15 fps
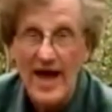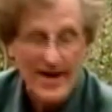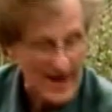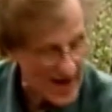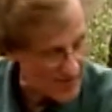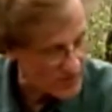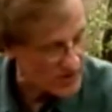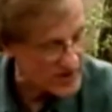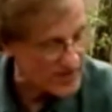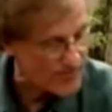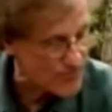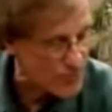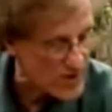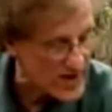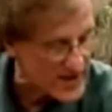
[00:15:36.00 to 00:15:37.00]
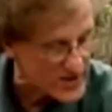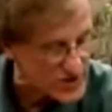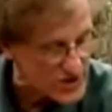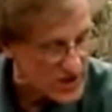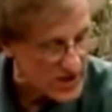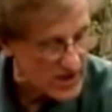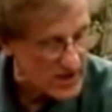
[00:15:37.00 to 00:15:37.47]
I'm going to bridge
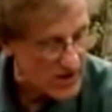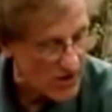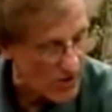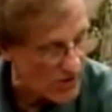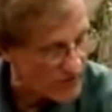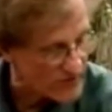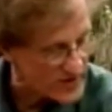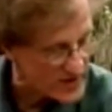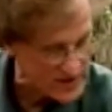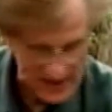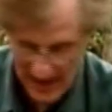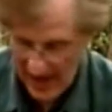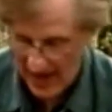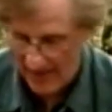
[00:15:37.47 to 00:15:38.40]
over the top.